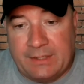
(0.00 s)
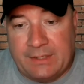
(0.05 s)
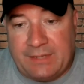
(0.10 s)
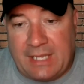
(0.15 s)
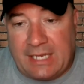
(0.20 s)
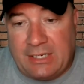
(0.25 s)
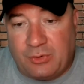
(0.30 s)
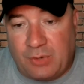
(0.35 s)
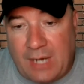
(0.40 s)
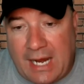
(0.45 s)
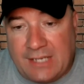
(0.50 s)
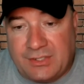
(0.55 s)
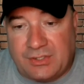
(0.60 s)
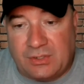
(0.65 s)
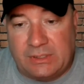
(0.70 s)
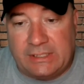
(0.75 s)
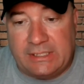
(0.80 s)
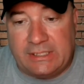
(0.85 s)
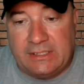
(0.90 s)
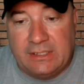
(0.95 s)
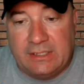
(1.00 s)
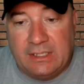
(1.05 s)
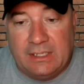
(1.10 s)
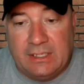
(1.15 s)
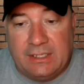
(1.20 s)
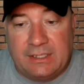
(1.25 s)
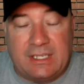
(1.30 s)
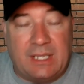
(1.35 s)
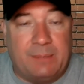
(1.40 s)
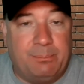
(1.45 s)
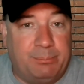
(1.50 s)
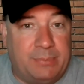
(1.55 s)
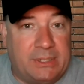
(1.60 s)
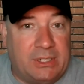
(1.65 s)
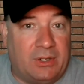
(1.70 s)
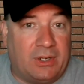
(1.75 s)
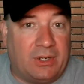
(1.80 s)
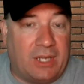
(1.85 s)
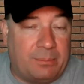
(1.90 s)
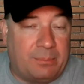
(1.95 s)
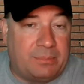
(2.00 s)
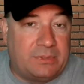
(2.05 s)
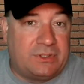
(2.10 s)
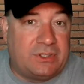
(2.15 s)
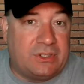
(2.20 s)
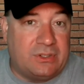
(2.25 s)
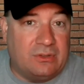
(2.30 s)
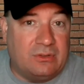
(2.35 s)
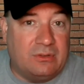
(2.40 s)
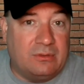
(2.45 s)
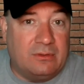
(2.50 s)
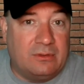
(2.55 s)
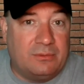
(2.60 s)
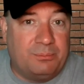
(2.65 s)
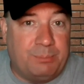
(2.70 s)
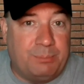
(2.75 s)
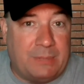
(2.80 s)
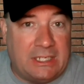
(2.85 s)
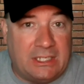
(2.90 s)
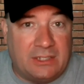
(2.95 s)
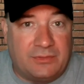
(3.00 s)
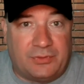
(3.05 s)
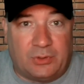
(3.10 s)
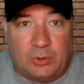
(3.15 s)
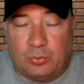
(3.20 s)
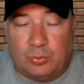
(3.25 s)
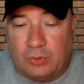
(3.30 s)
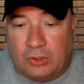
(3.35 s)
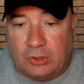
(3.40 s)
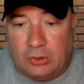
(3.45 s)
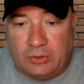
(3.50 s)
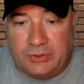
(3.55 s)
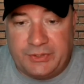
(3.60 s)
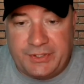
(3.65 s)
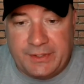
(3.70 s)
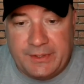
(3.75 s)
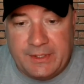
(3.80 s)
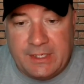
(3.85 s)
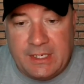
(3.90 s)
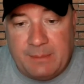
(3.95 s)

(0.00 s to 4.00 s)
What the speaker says: they gradually can build up to meaningful roles.